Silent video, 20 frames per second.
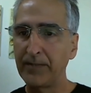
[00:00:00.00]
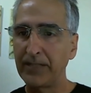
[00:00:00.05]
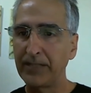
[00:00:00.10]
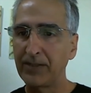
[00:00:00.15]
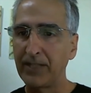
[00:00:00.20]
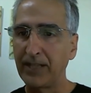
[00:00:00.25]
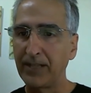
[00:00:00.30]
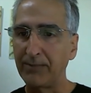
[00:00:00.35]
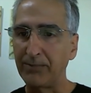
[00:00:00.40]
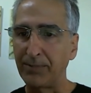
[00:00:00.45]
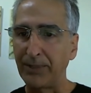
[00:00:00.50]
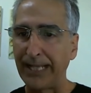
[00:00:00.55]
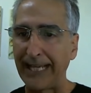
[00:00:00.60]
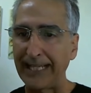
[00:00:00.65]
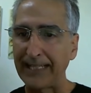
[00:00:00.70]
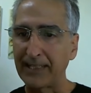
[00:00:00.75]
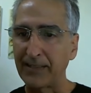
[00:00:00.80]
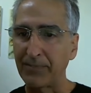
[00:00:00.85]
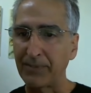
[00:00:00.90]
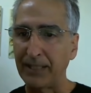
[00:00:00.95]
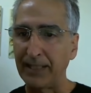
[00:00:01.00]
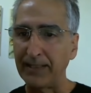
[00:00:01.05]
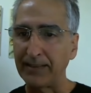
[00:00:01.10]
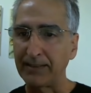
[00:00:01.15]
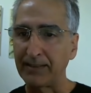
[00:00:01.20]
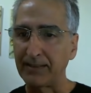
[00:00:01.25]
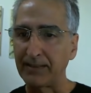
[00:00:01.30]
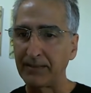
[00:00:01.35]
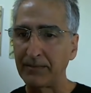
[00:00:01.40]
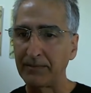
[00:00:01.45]
to have black
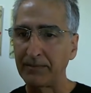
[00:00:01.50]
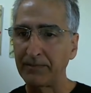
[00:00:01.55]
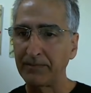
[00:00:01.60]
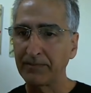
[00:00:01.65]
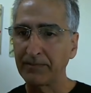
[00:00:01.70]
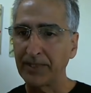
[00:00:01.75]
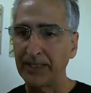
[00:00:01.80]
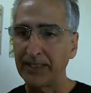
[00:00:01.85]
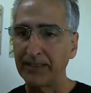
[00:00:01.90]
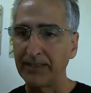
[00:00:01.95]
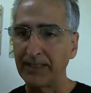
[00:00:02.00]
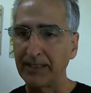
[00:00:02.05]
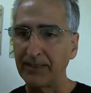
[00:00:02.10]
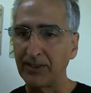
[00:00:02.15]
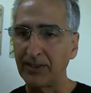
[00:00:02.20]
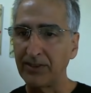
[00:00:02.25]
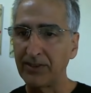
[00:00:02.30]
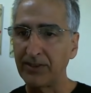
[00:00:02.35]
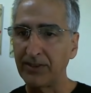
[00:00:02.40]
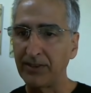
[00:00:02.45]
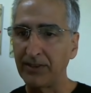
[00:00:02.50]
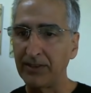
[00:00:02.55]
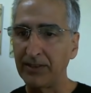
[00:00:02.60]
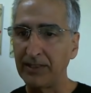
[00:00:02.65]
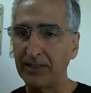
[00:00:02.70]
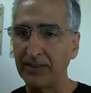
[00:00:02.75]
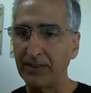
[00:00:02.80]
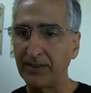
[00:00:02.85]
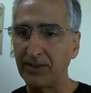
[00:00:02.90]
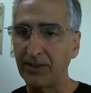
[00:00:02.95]
spots. Is it